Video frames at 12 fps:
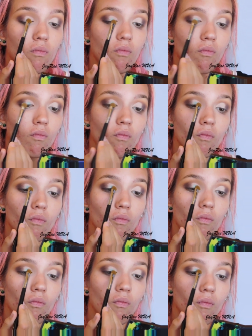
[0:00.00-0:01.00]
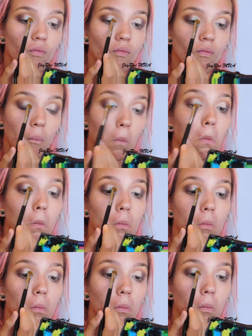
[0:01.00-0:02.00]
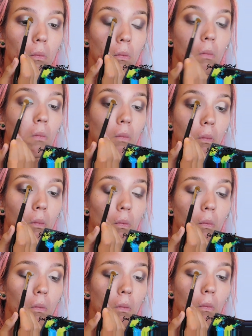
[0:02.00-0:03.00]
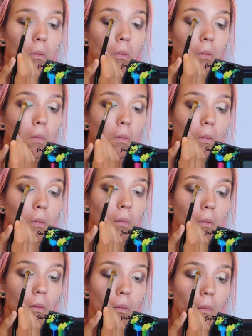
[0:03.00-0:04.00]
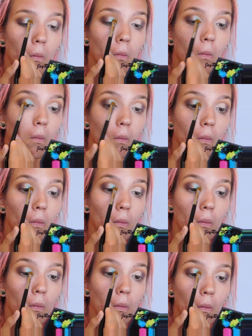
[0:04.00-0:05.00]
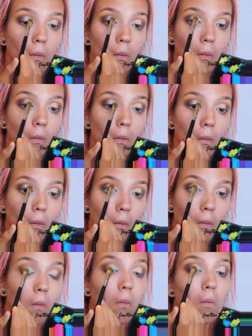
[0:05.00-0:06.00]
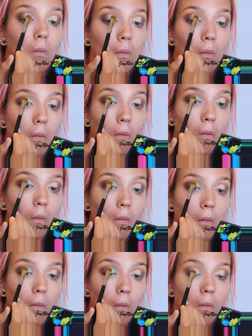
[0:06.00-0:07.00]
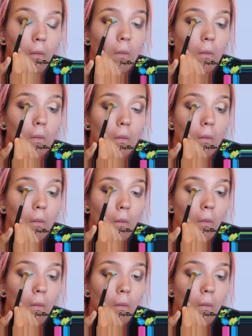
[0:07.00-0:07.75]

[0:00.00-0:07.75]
No one is speaking in this clip.